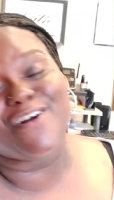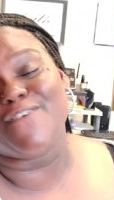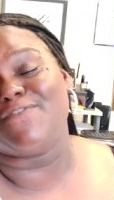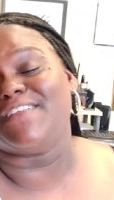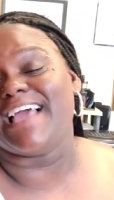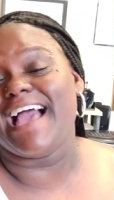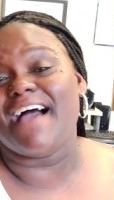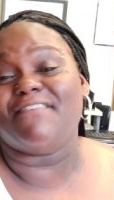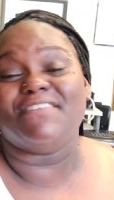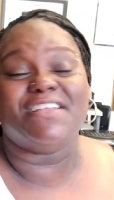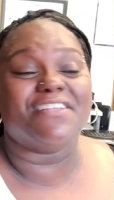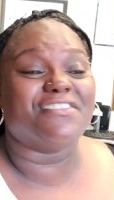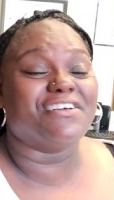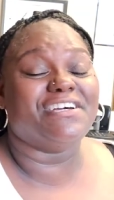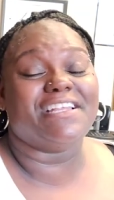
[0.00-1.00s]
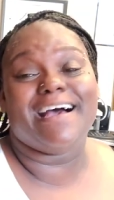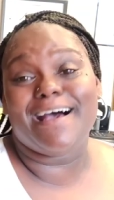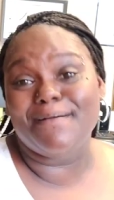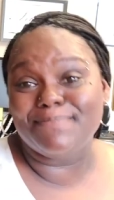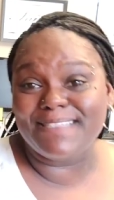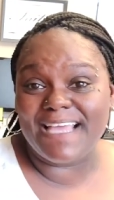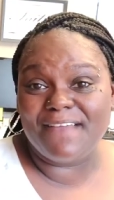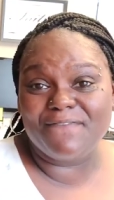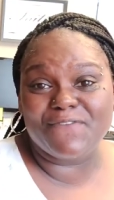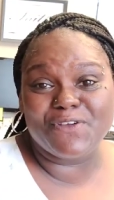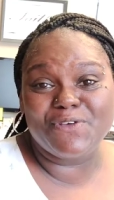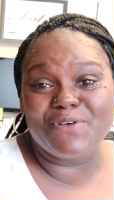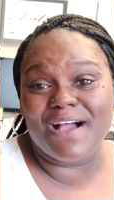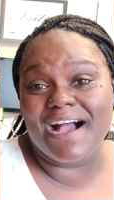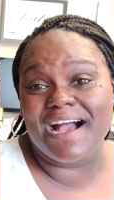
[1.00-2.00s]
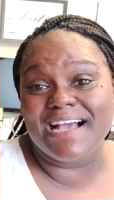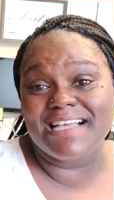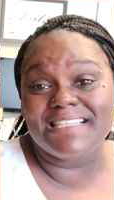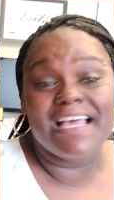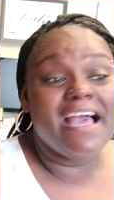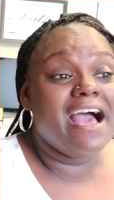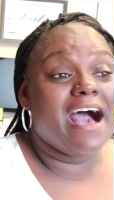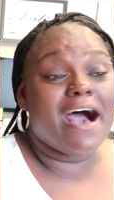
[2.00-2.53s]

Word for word: Hopefully, I have another good update for you guys.